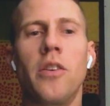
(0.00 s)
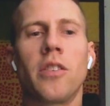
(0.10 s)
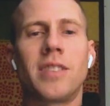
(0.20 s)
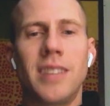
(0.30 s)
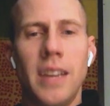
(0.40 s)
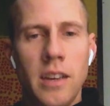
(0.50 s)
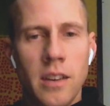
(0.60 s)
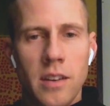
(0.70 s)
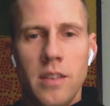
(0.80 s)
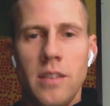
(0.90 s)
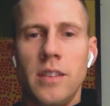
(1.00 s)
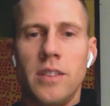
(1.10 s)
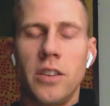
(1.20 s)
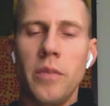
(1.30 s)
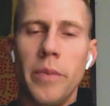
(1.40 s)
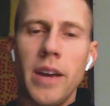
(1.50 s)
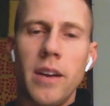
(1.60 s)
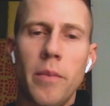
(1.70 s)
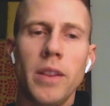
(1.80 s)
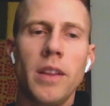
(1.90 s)
New York City. It's good,
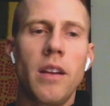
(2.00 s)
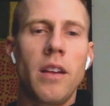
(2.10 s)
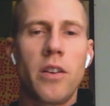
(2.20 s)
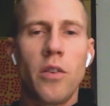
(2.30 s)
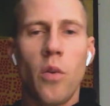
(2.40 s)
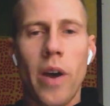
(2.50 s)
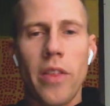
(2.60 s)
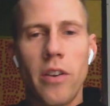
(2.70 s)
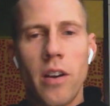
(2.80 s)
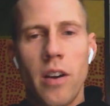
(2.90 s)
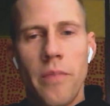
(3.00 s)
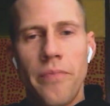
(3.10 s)
man. I'm a little under the weather.